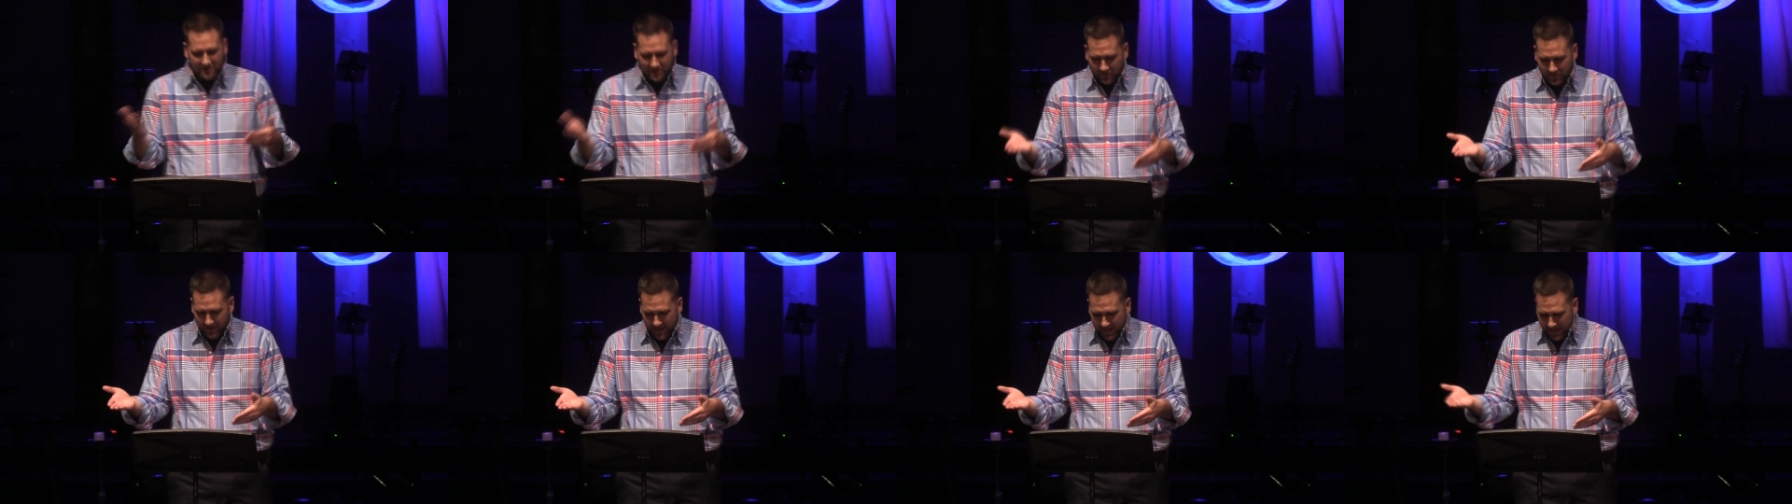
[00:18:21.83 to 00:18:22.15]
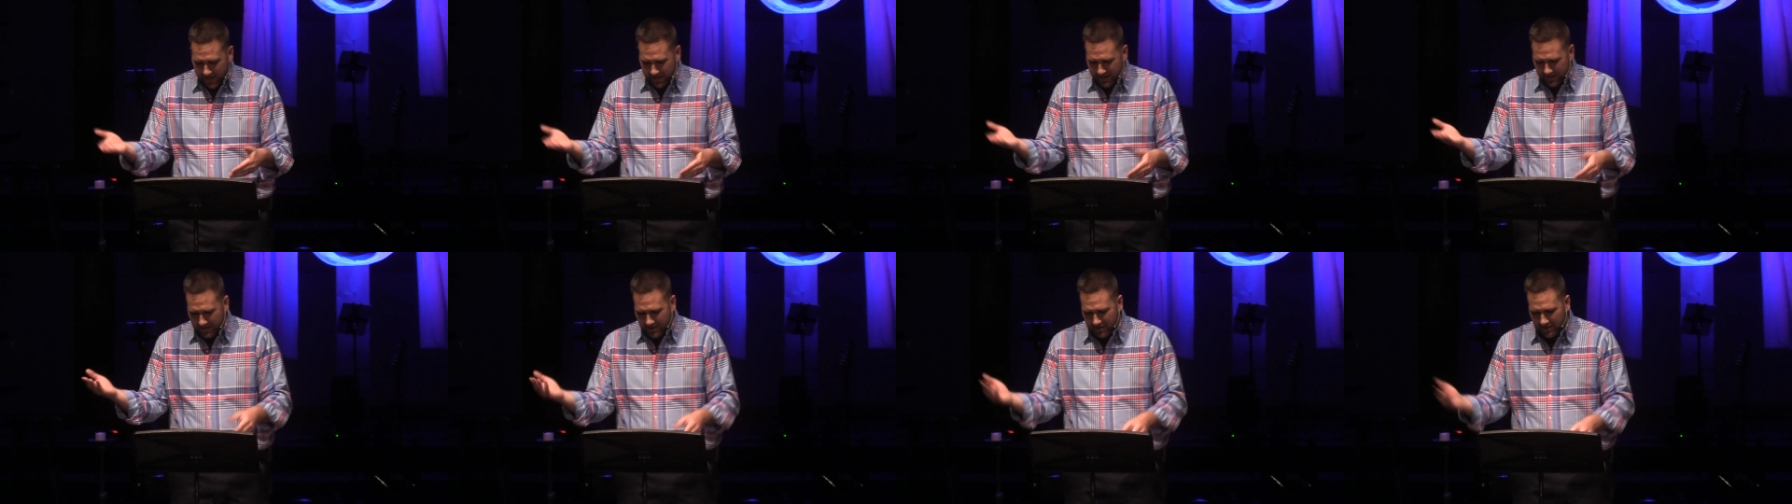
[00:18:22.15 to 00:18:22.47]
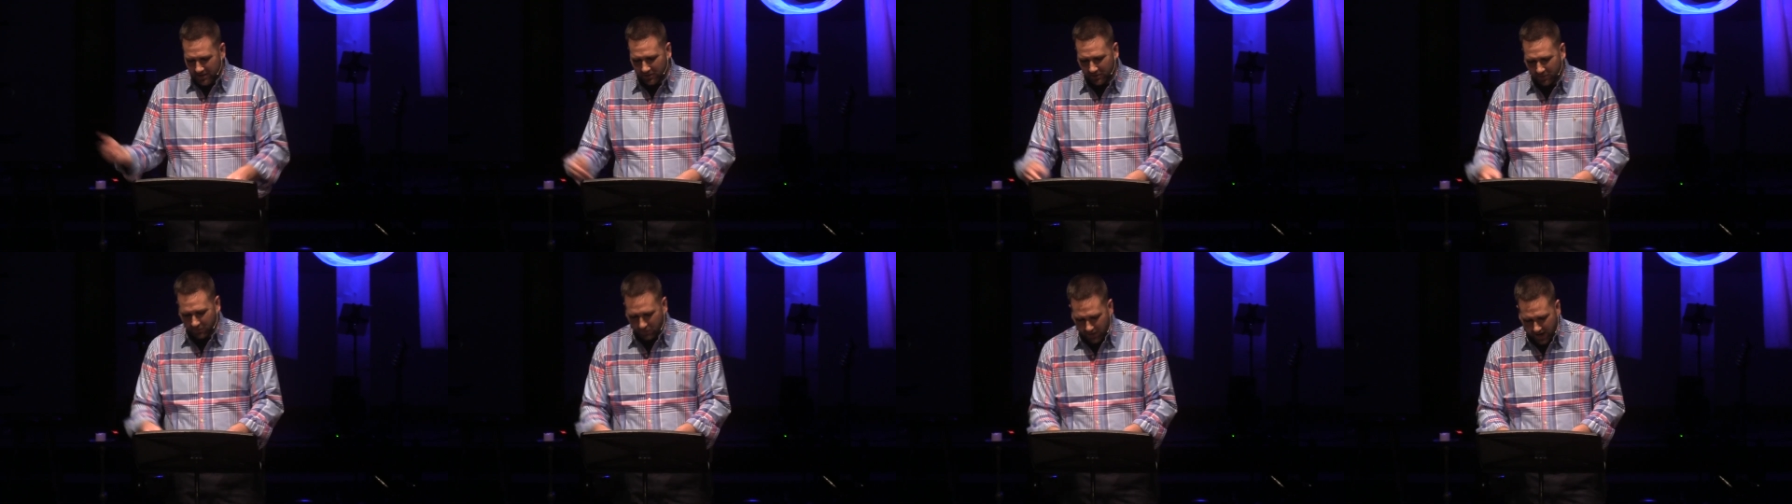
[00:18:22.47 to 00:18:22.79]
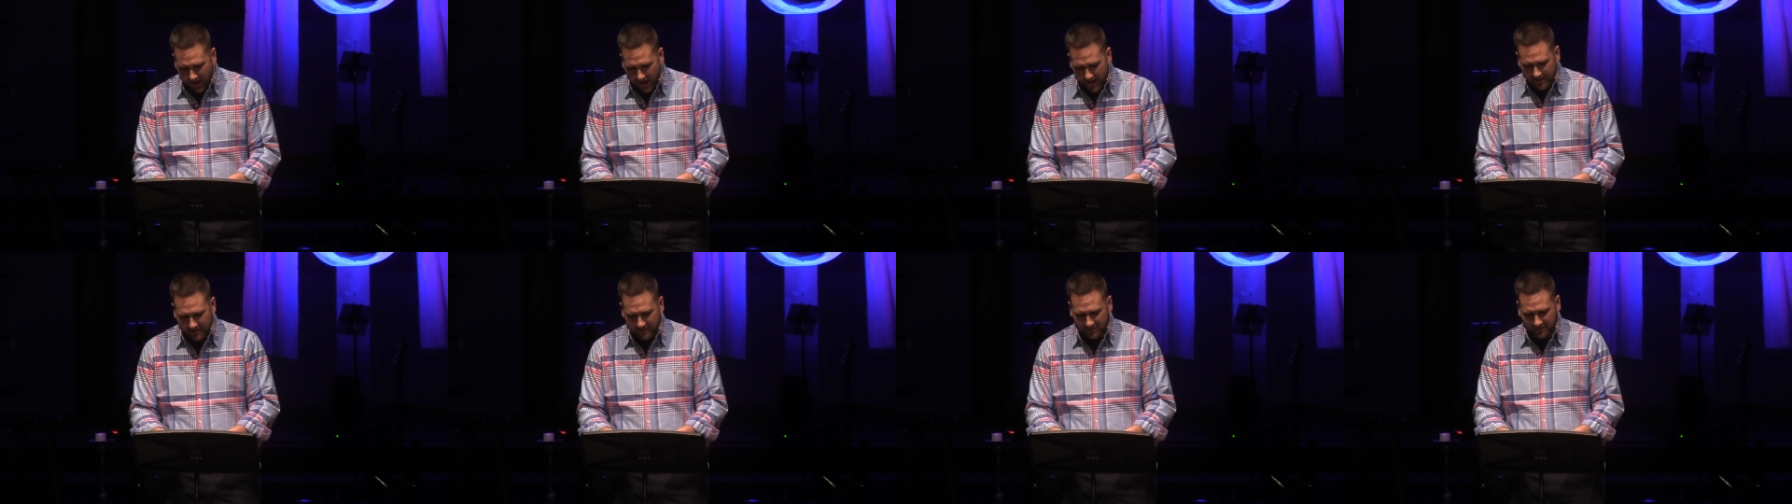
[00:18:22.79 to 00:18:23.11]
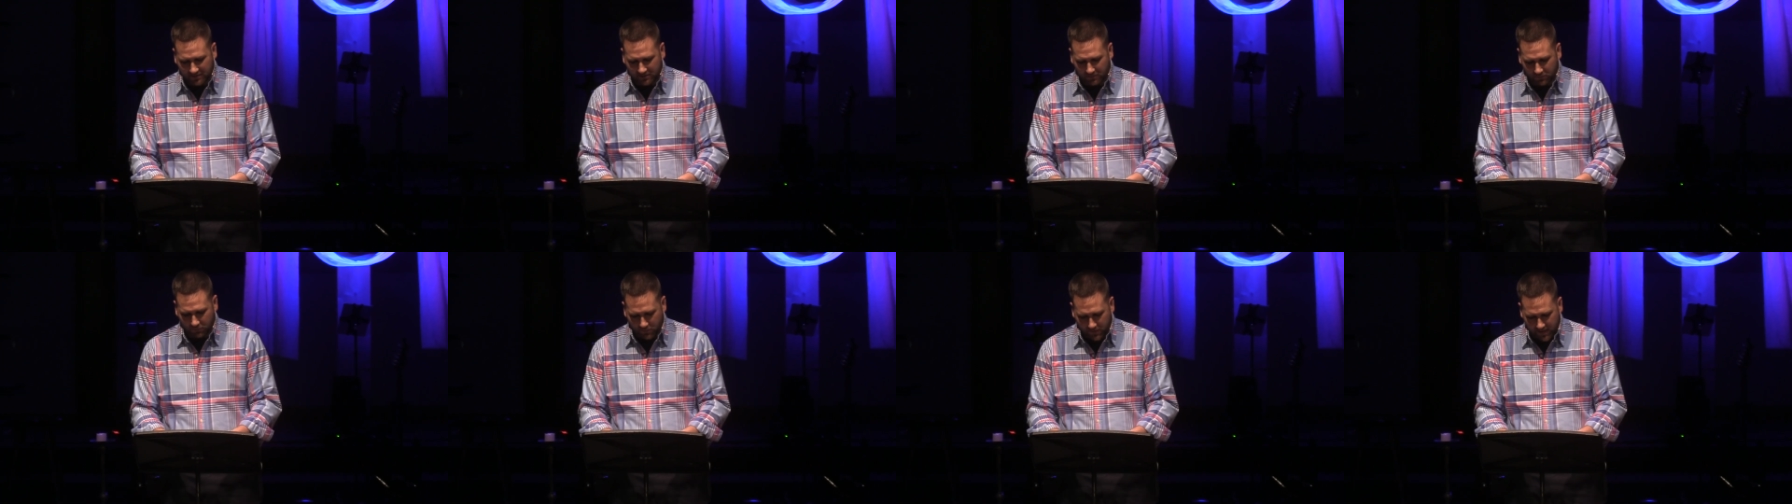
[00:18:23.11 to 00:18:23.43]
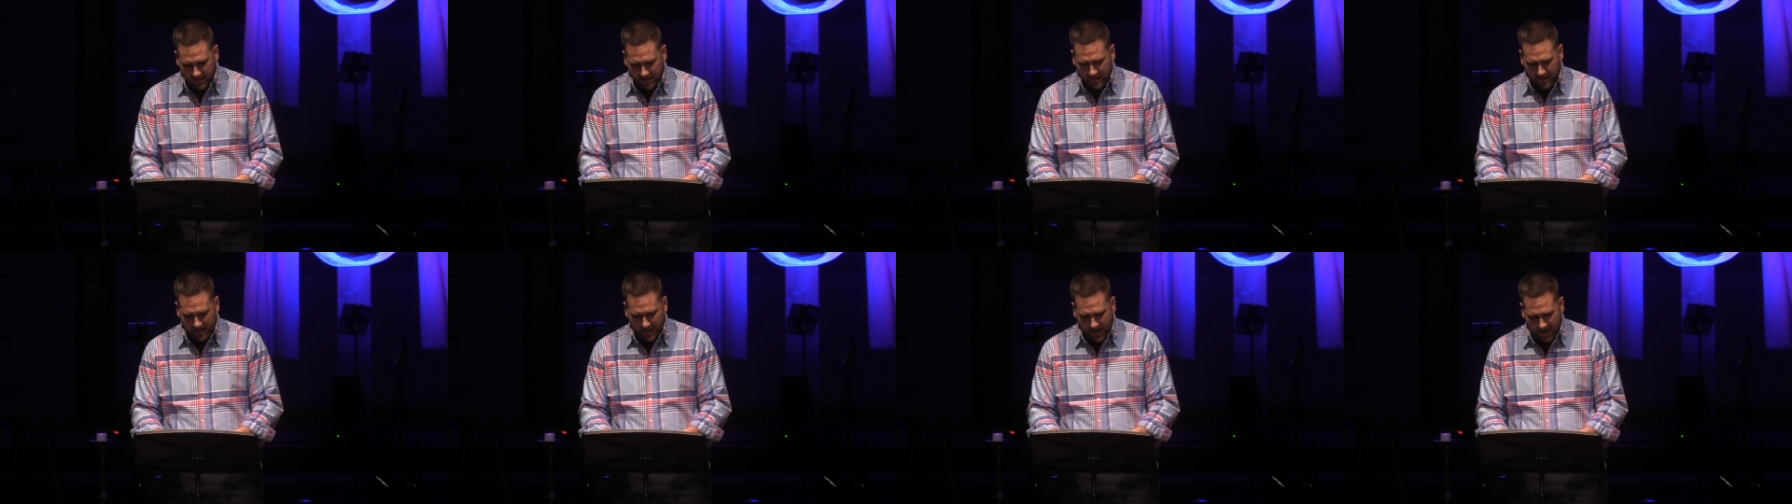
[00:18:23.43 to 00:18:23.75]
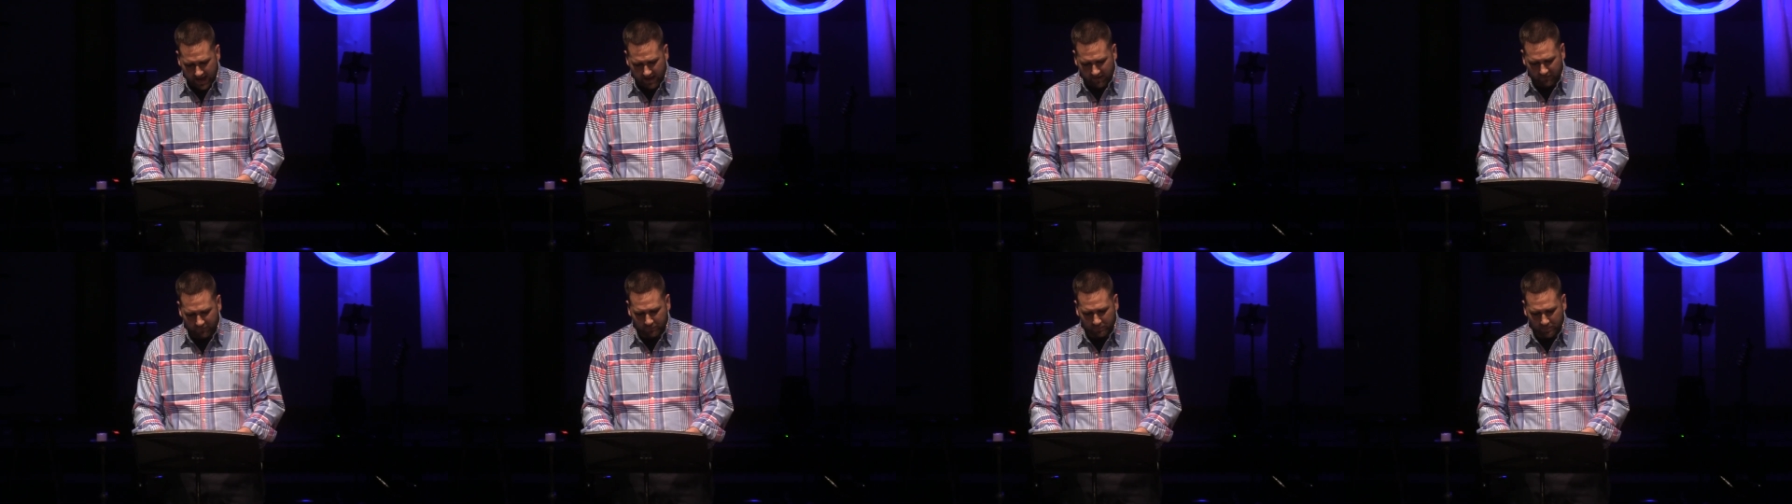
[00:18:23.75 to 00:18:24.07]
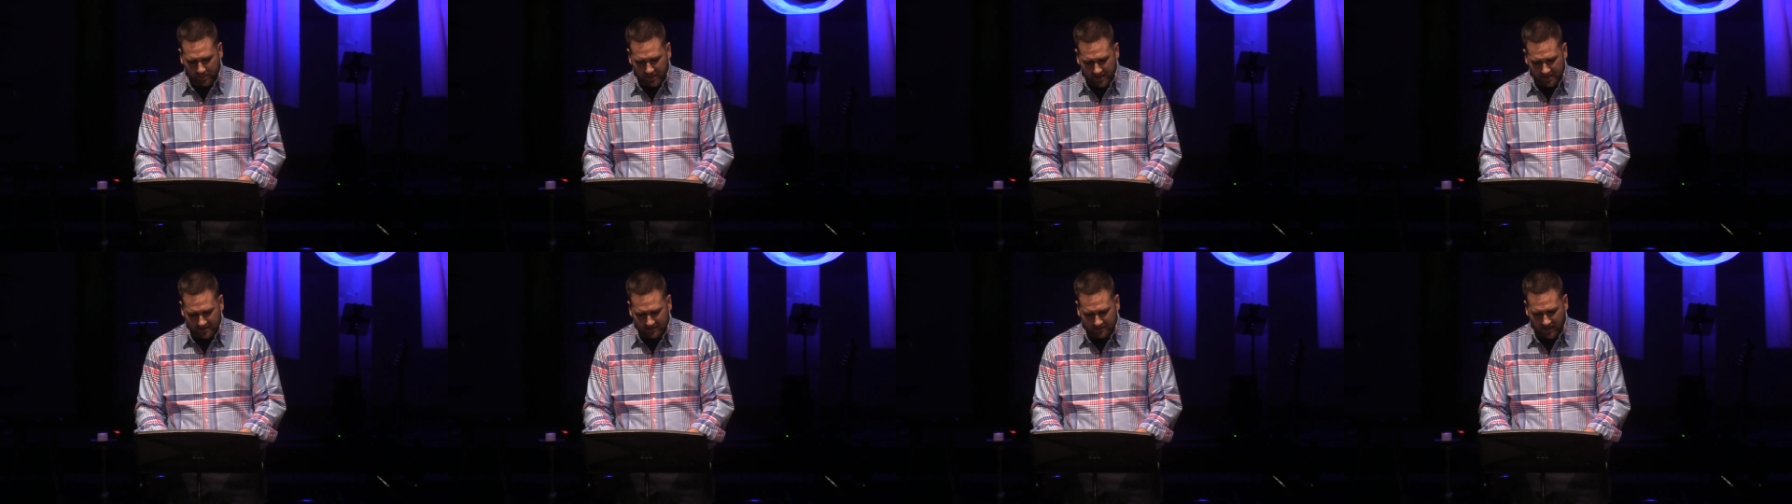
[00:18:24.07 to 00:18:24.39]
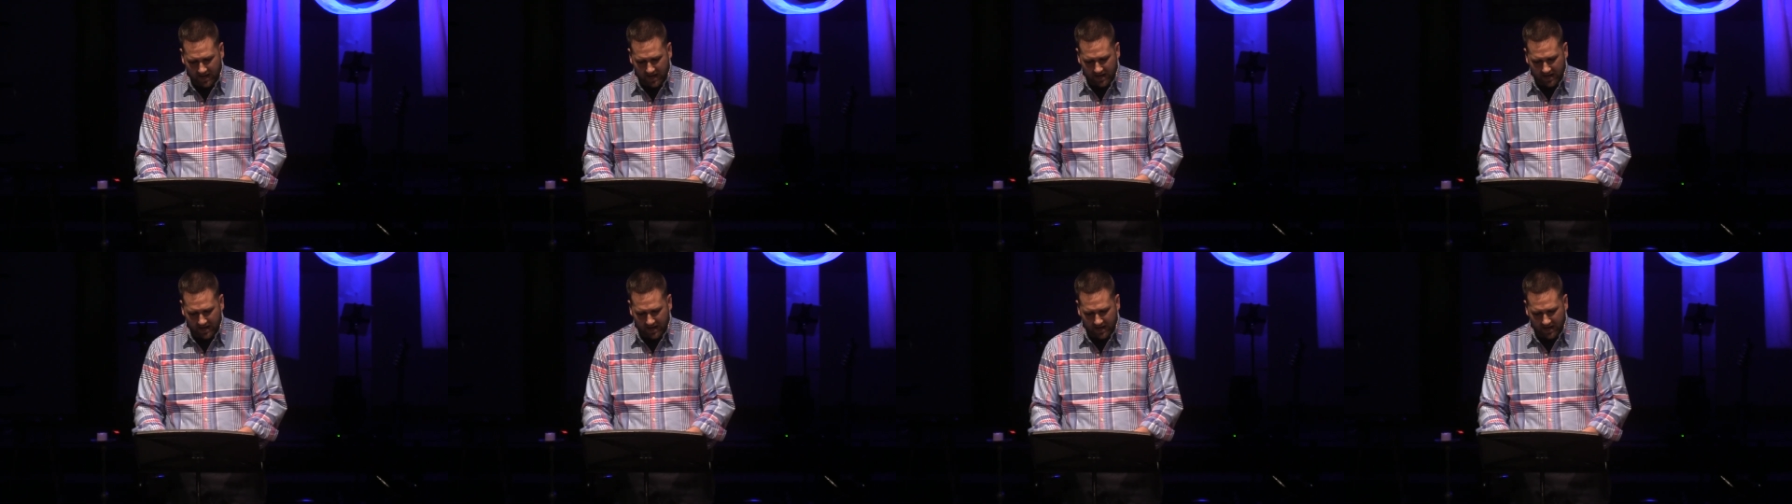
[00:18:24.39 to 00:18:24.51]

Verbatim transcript: so in Christ we have peace.